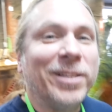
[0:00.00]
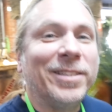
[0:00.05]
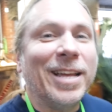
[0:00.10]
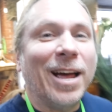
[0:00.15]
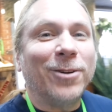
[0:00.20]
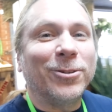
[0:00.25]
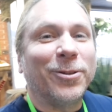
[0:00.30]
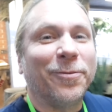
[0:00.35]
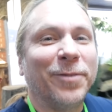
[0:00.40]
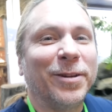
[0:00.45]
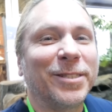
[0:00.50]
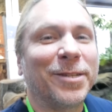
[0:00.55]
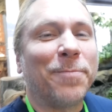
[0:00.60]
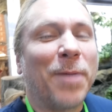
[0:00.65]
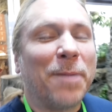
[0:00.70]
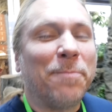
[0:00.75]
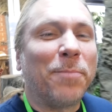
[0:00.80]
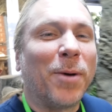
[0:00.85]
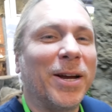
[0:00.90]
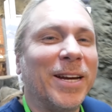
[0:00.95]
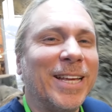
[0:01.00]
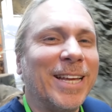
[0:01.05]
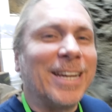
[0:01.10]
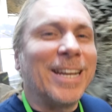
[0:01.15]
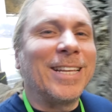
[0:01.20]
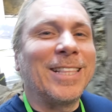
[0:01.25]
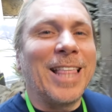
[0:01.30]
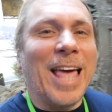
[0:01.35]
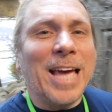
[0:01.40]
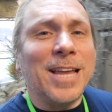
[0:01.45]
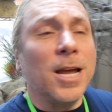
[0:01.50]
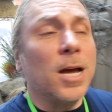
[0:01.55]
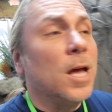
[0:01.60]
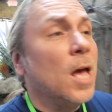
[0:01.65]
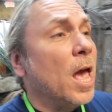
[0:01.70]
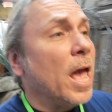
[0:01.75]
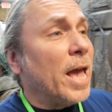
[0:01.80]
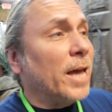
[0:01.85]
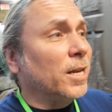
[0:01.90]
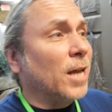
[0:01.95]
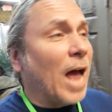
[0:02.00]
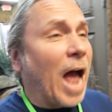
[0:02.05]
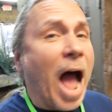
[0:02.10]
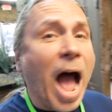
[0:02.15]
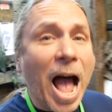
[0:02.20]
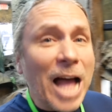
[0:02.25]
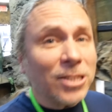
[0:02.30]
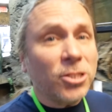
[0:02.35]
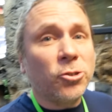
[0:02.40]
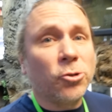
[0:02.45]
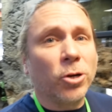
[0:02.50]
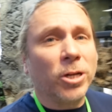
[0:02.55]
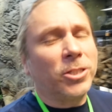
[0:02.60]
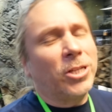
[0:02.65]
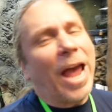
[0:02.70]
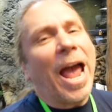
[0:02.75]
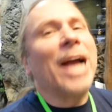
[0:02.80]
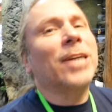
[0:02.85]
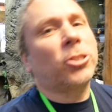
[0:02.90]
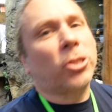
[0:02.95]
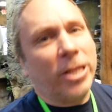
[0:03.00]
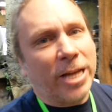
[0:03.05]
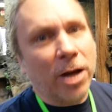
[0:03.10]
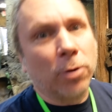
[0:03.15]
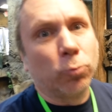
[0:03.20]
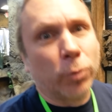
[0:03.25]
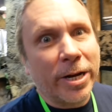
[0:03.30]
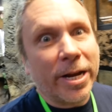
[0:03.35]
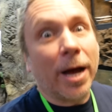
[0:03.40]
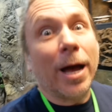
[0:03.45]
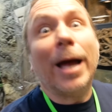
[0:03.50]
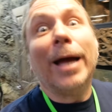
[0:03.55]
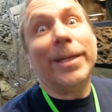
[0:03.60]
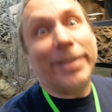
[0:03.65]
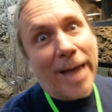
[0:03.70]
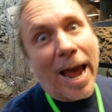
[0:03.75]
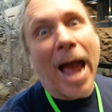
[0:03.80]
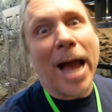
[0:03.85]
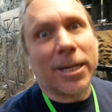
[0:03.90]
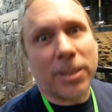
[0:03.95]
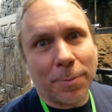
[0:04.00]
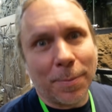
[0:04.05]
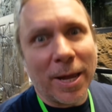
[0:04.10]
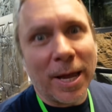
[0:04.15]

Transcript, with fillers: Went down to visit my buddy in Atlanta, and an ostrich, actually a rhea, attacked